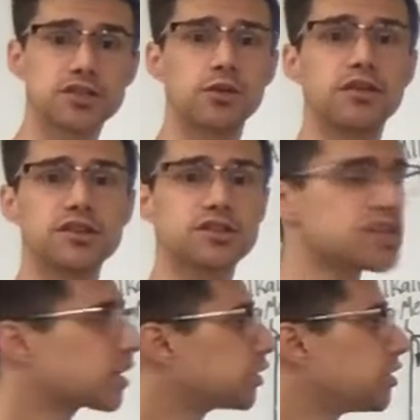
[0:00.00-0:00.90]
So this
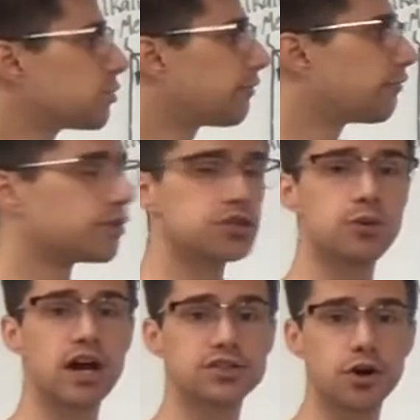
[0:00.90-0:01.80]
section is referred
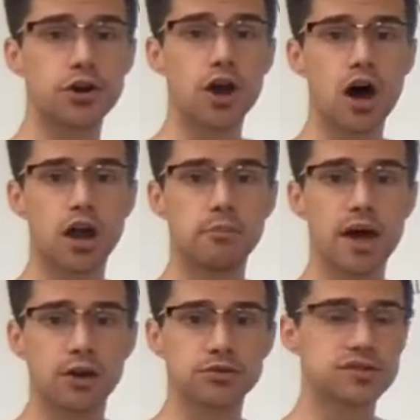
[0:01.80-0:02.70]
to as our
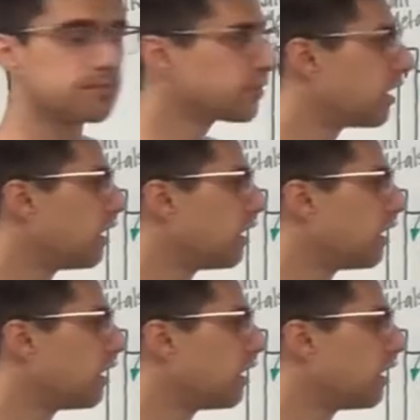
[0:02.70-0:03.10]
non-metals.